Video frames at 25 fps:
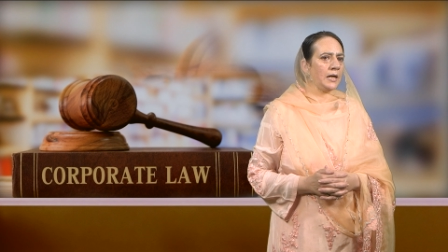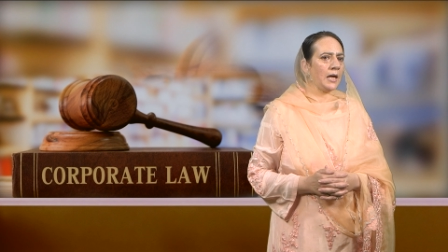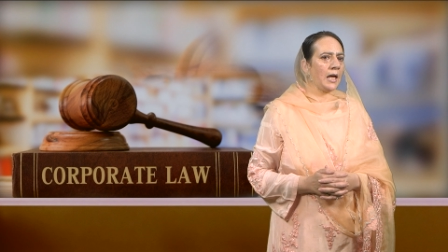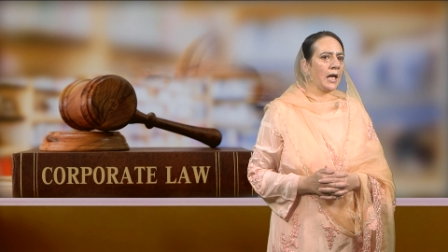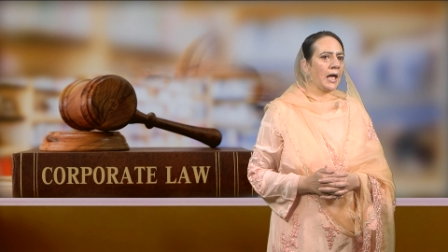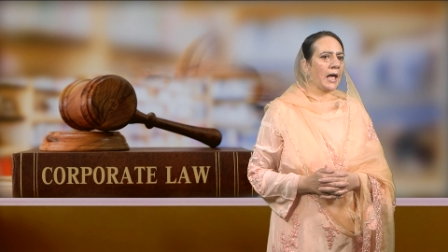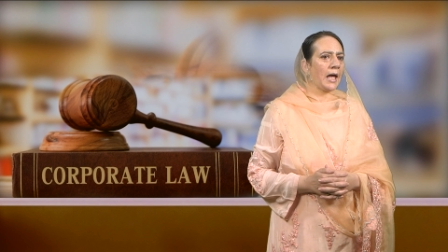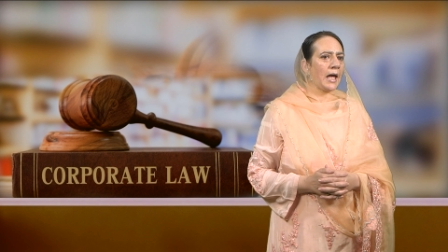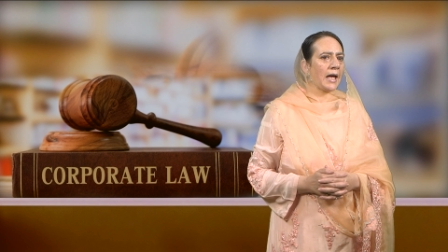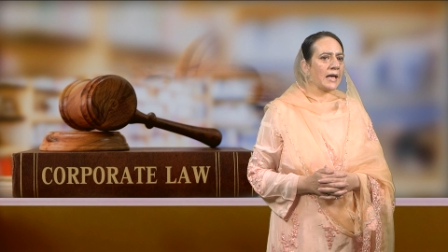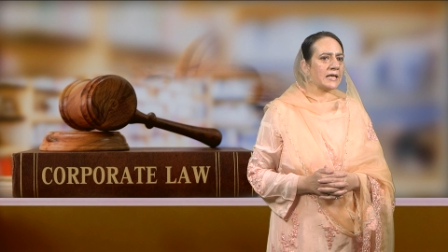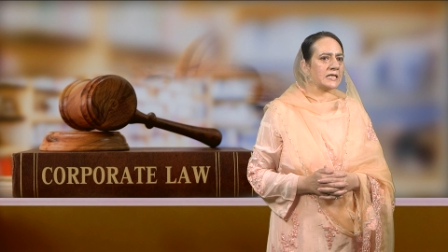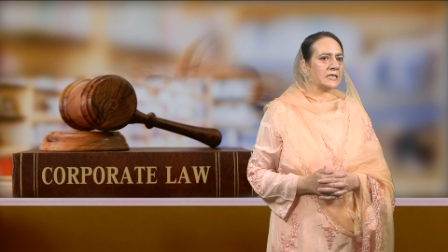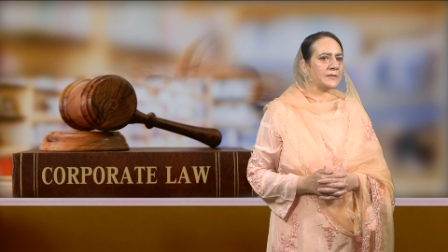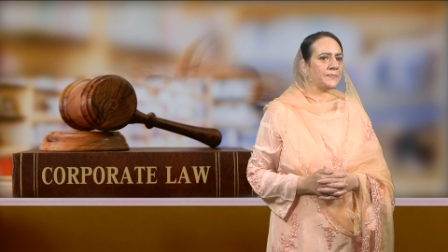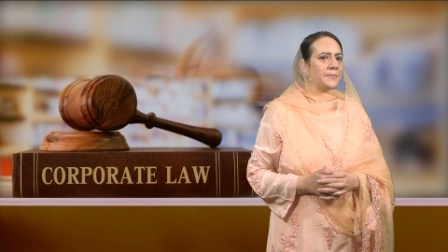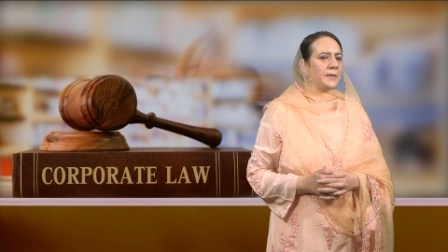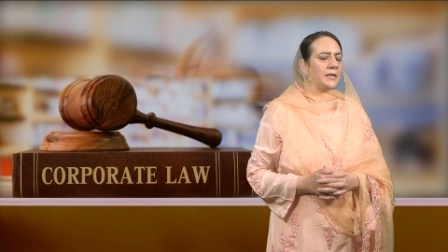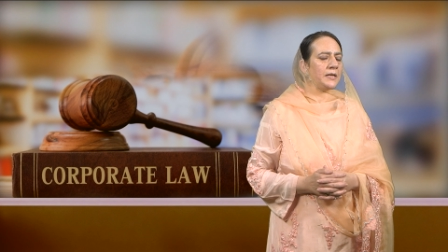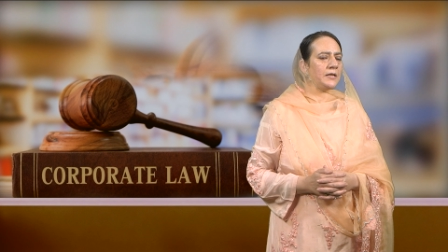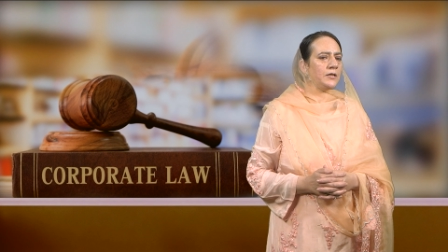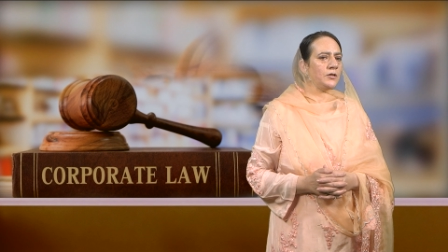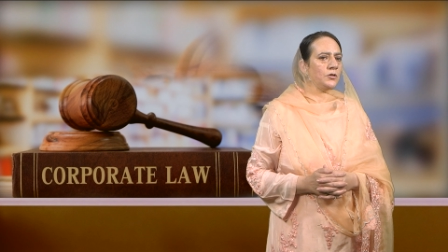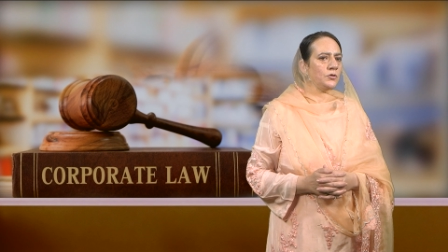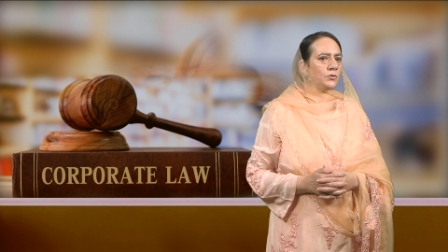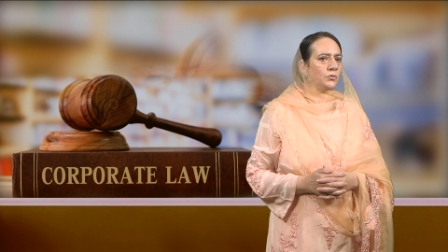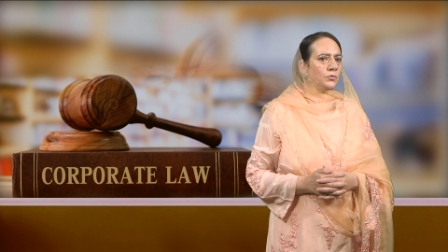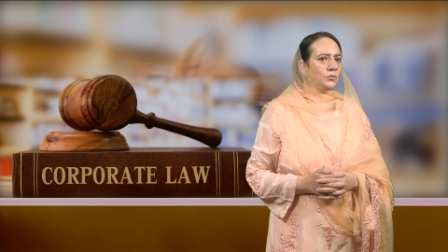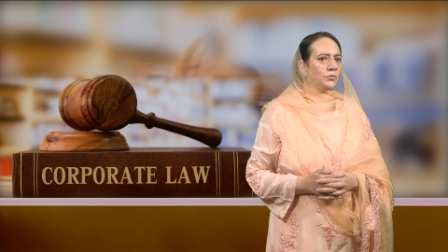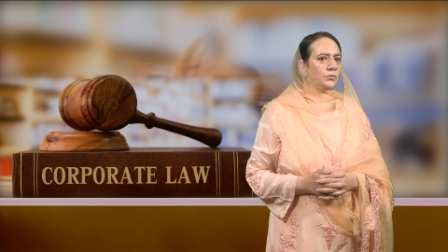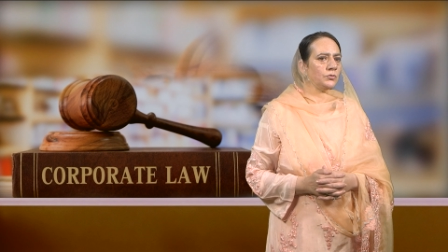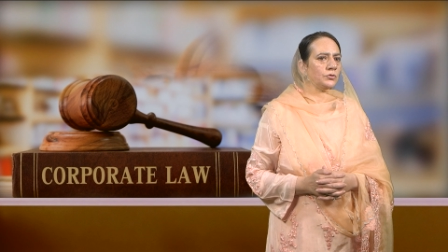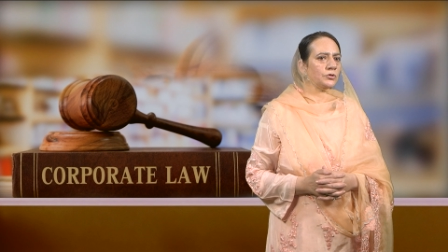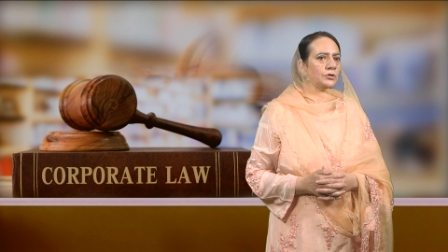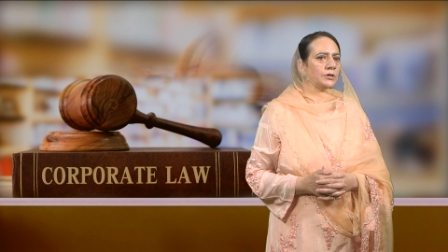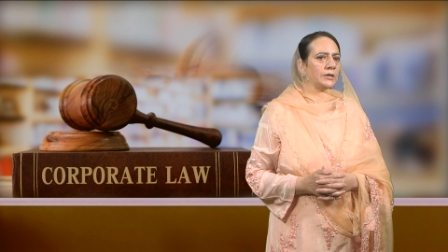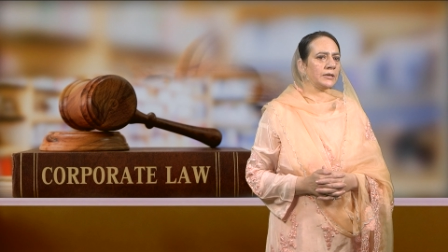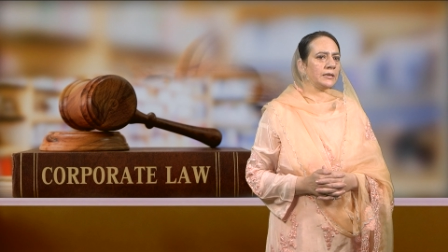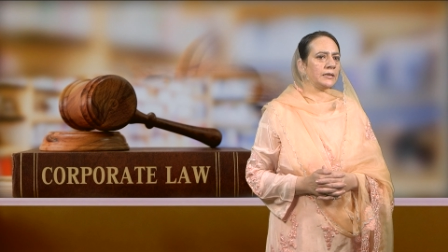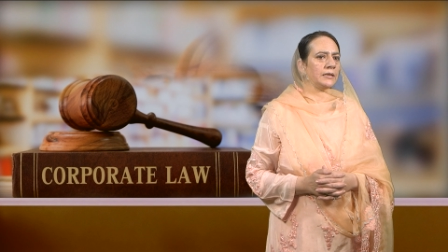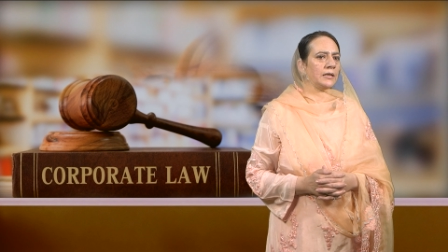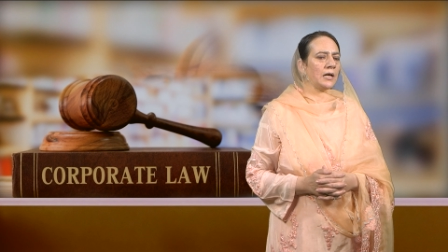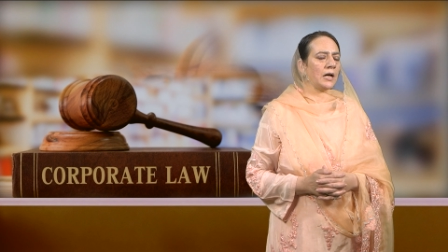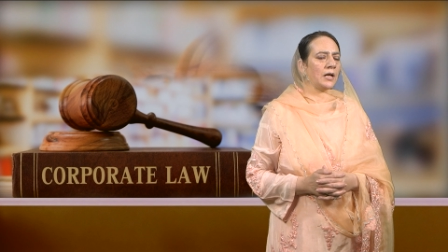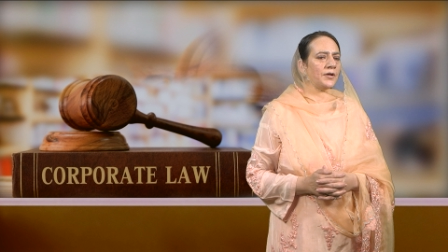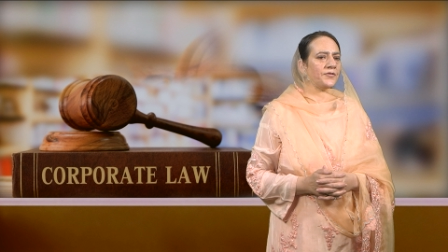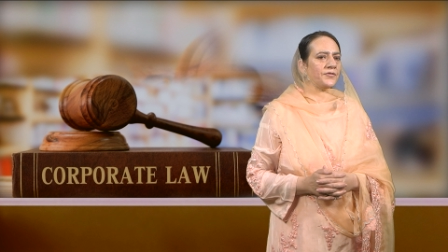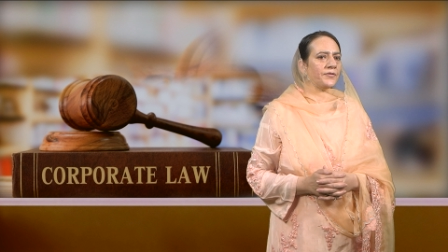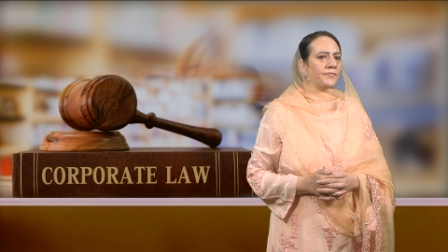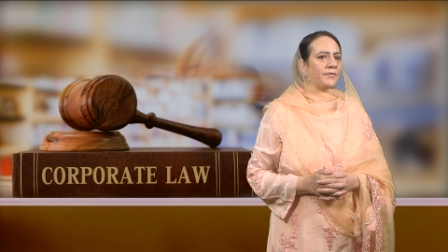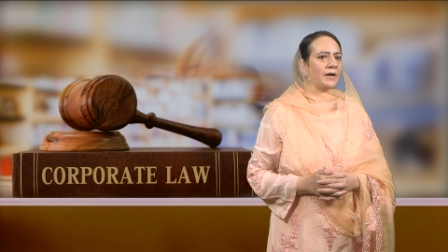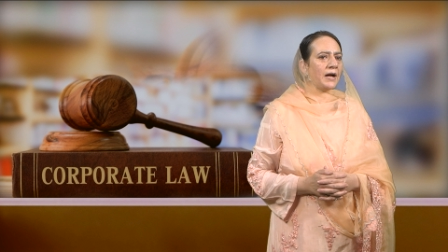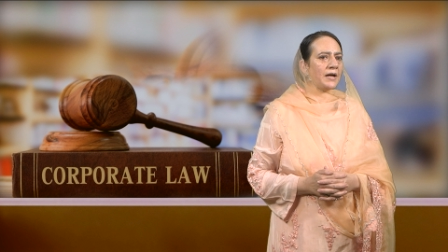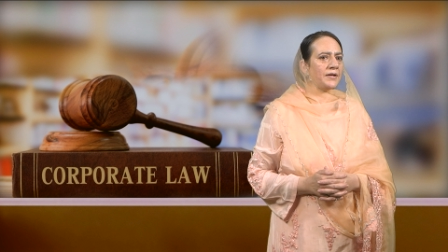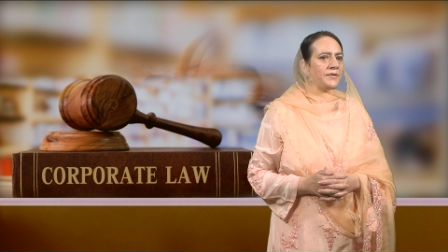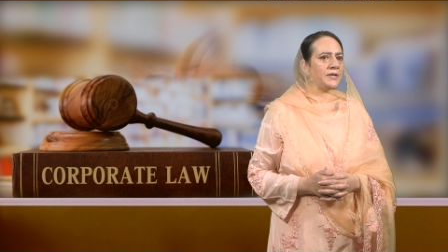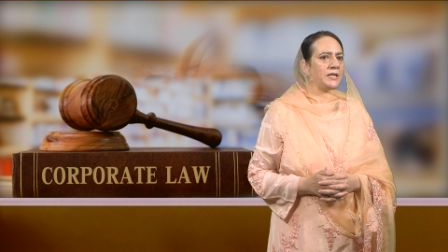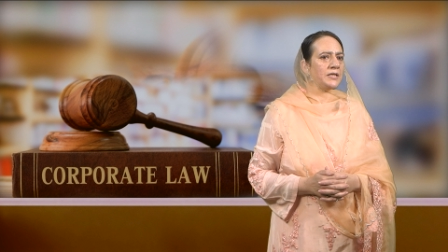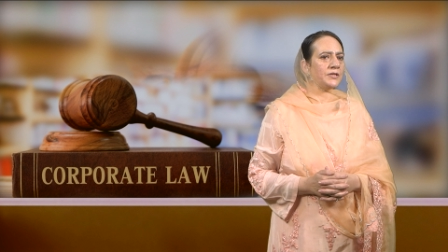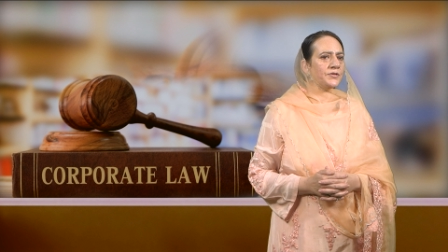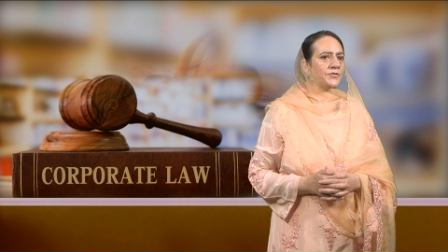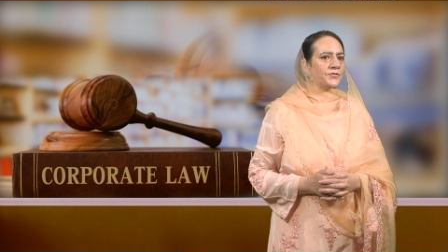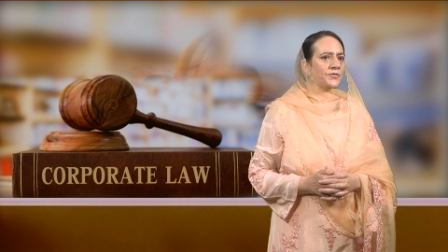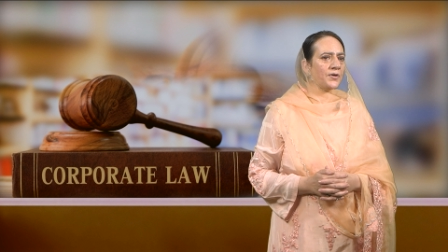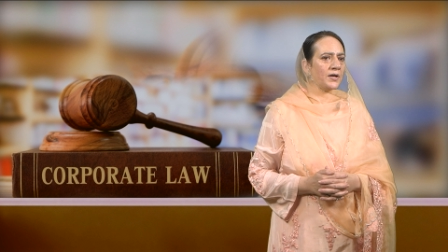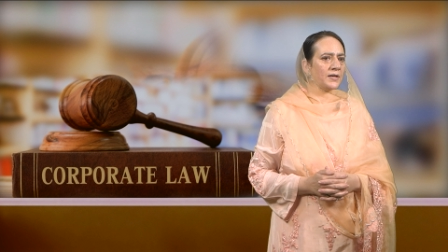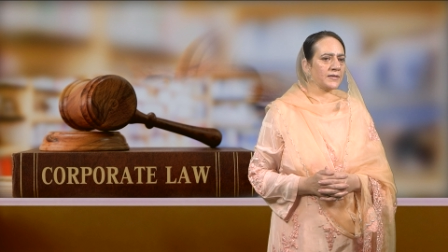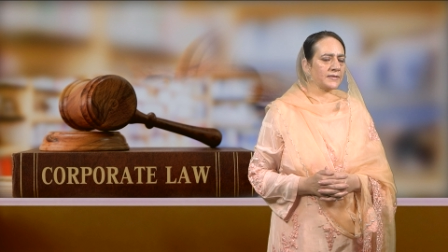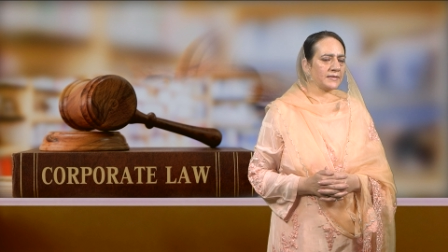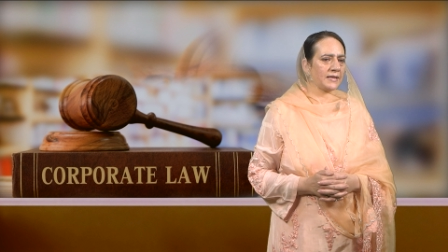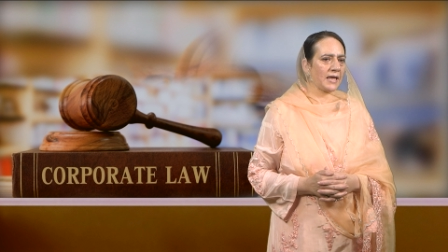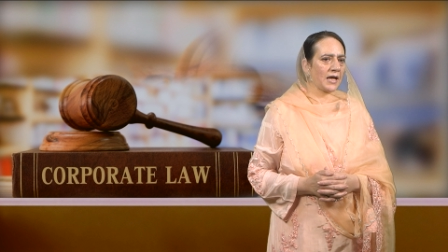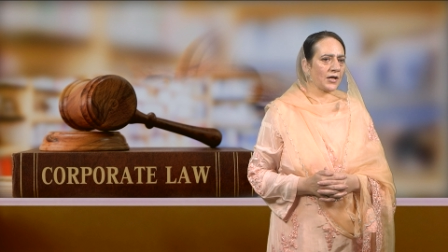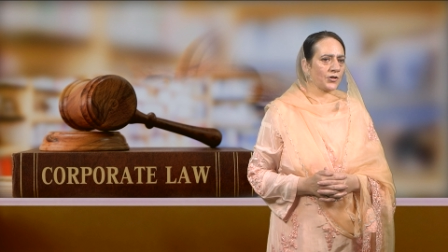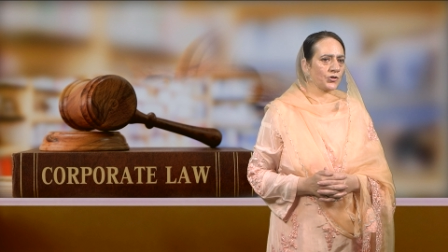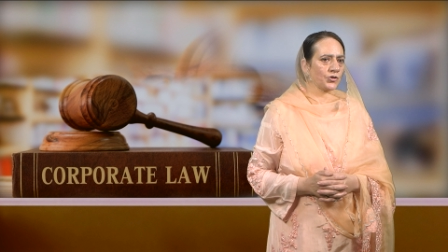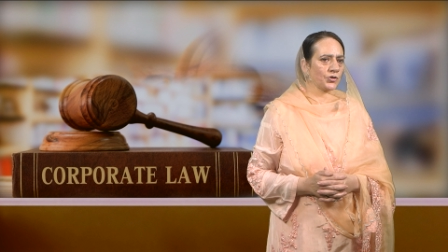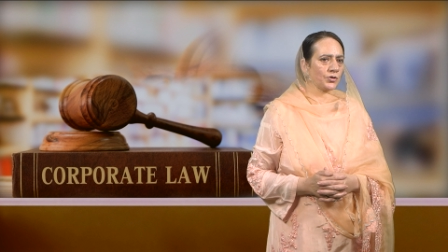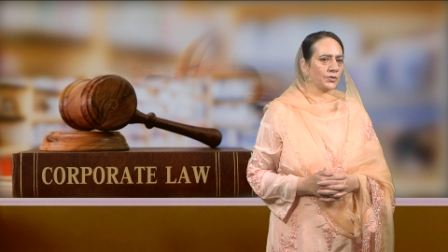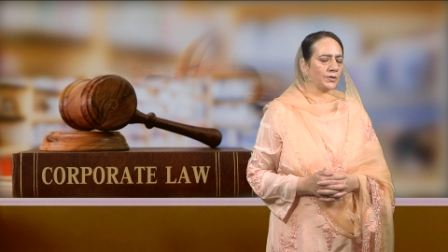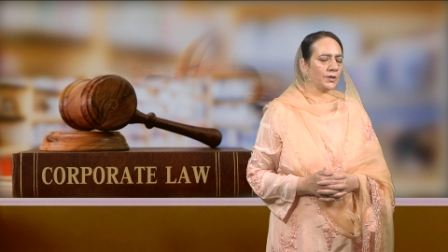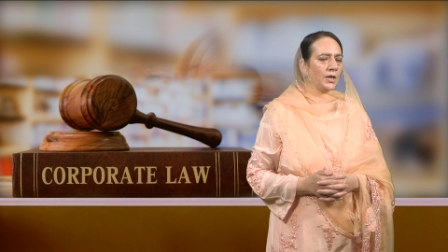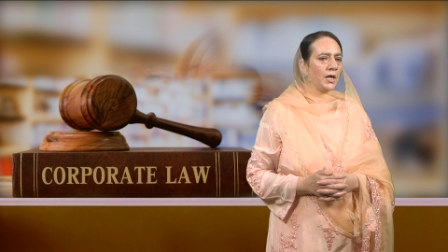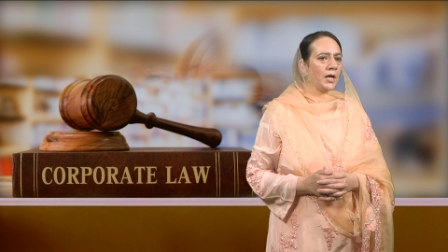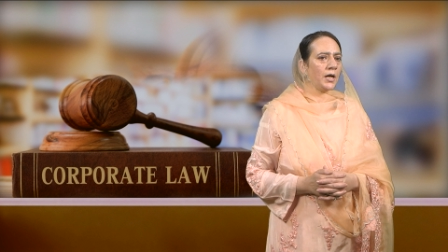has been used in an ultra vires transaction